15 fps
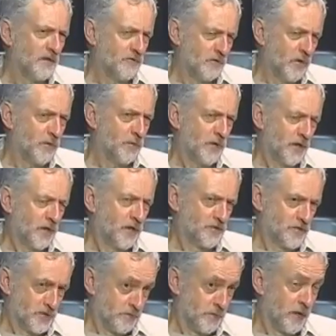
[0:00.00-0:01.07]
Every European
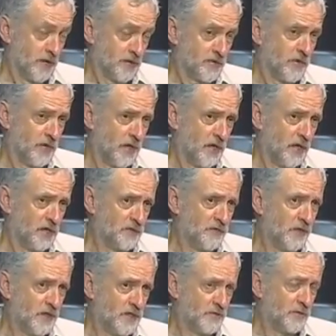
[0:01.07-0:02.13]
country's military is
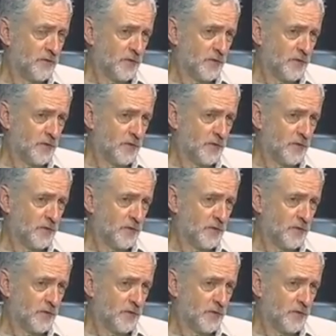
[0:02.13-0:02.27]
faced